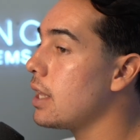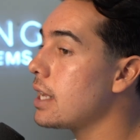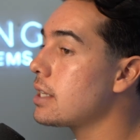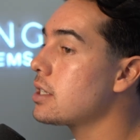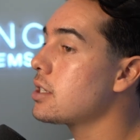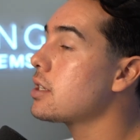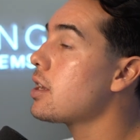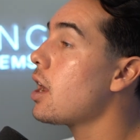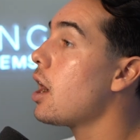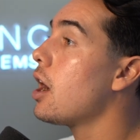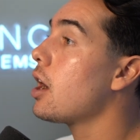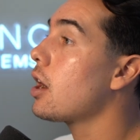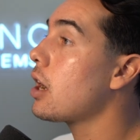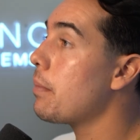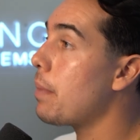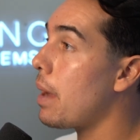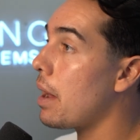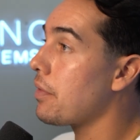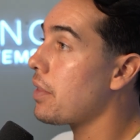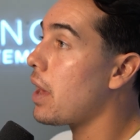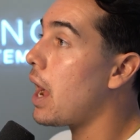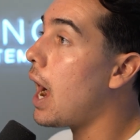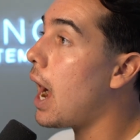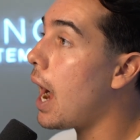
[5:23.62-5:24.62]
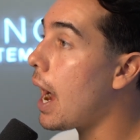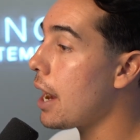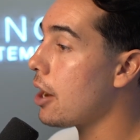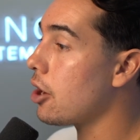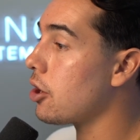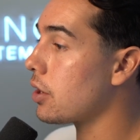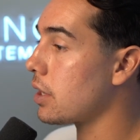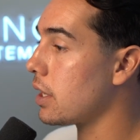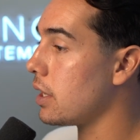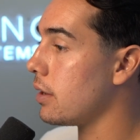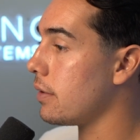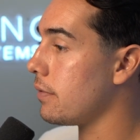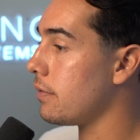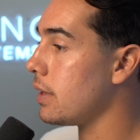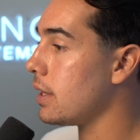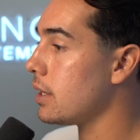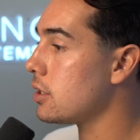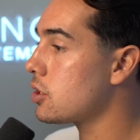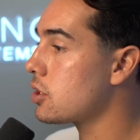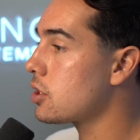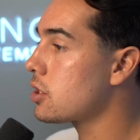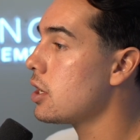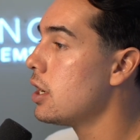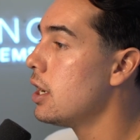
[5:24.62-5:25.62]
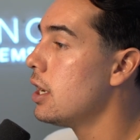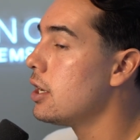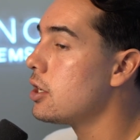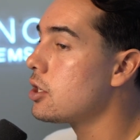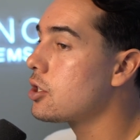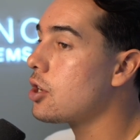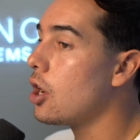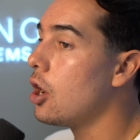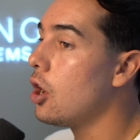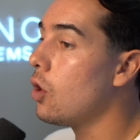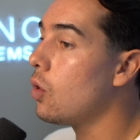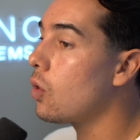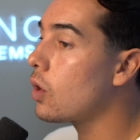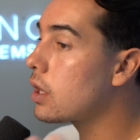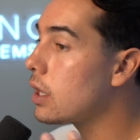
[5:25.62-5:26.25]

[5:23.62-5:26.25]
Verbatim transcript: Let's talk about the hierarchy of each. So